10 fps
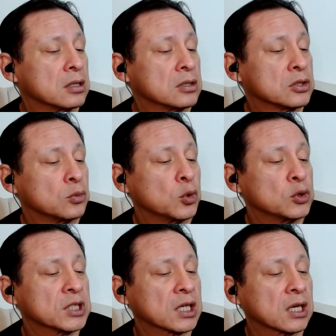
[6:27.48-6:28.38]
Su
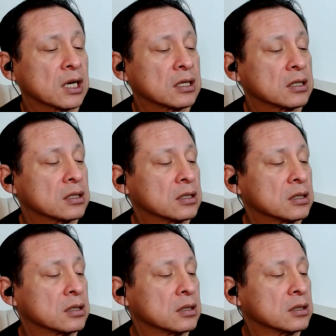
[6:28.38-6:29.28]
musica.
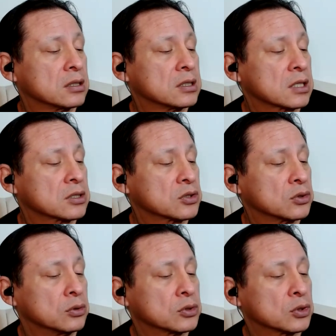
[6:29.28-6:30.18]
Is that
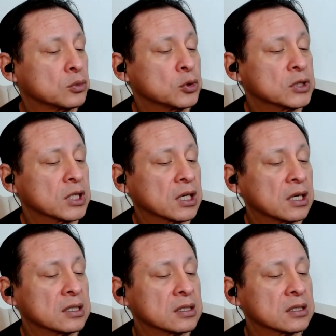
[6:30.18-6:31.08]
Su
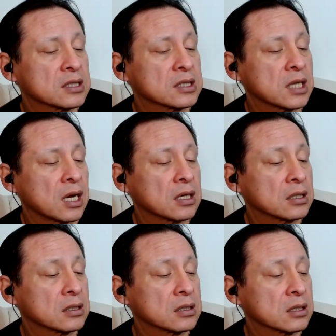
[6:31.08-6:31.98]
musica?
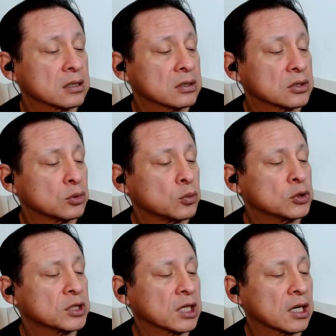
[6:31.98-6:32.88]
Su
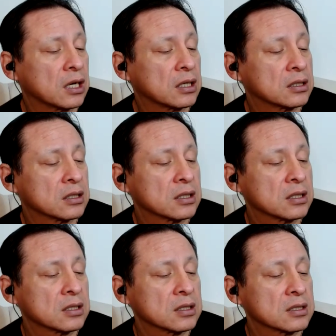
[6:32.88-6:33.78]
musica.
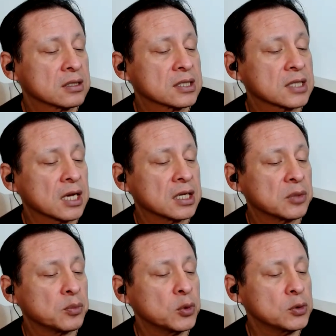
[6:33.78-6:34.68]

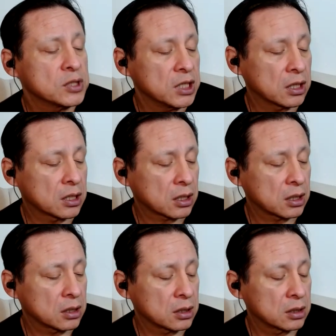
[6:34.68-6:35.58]
Seine Musik.
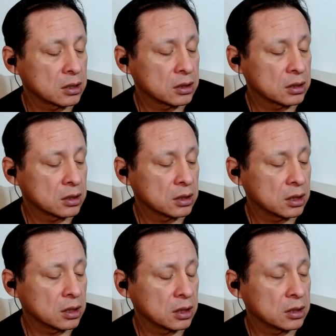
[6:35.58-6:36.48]

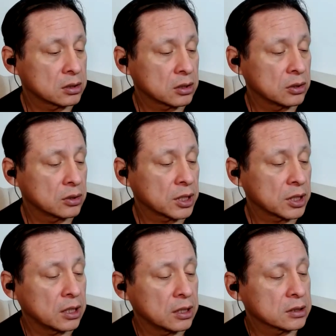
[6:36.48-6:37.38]
So
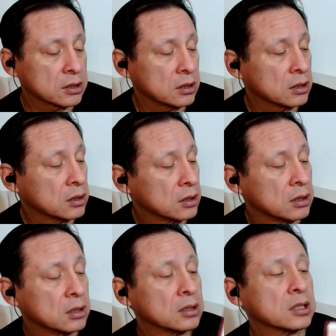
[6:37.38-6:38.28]
yeah, it's
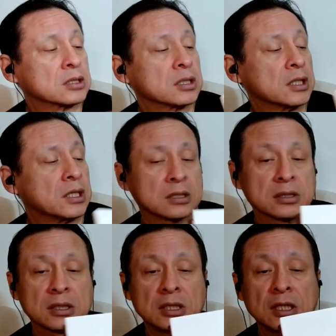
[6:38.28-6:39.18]
actually he has a
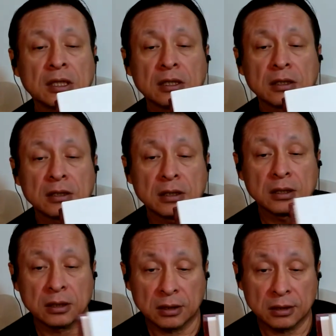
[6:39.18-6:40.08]
CD.
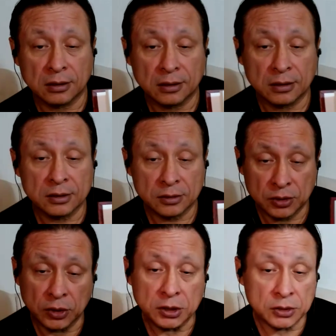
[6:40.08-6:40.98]

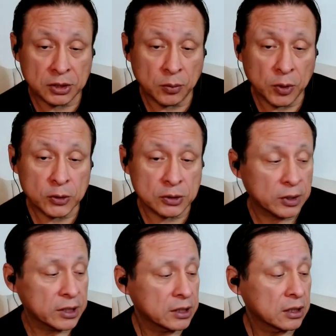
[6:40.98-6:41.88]
So Nietzsche is a composer,
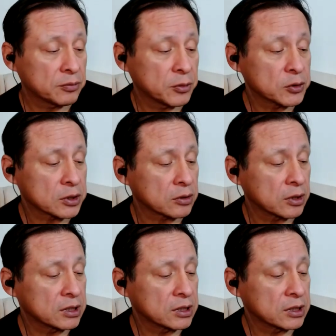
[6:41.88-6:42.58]
right? He loved music, right?